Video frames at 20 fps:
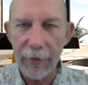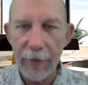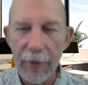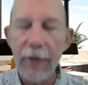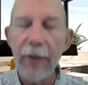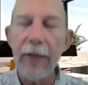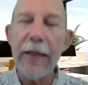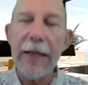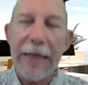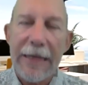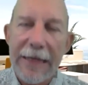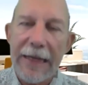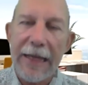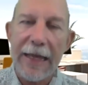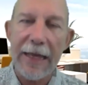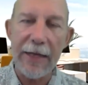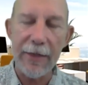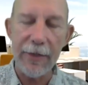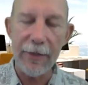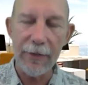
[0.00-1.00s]
He
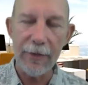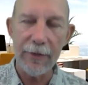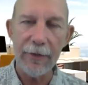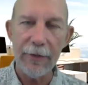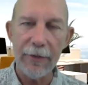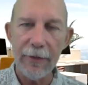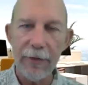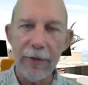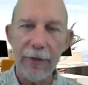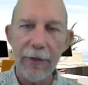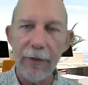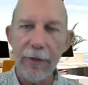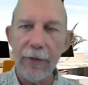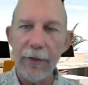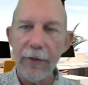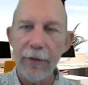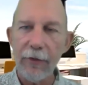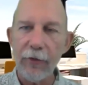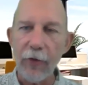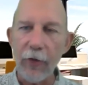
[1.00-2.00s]
did.
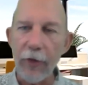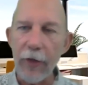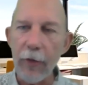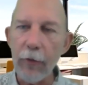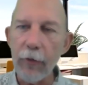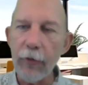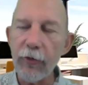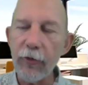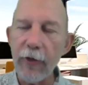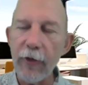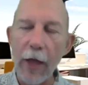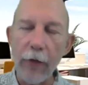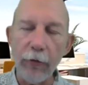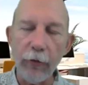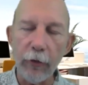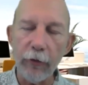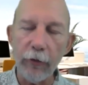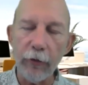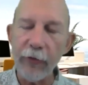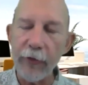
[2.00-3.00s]
So he was
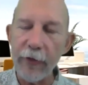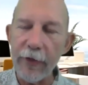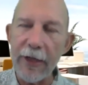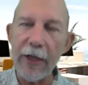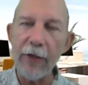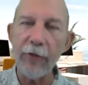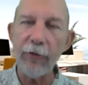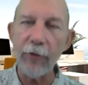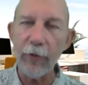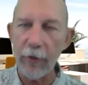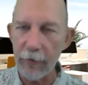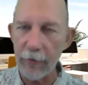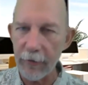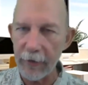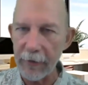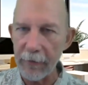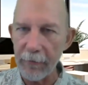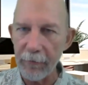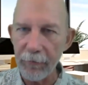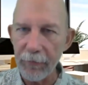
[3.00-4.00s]
scheduled for knee surgery.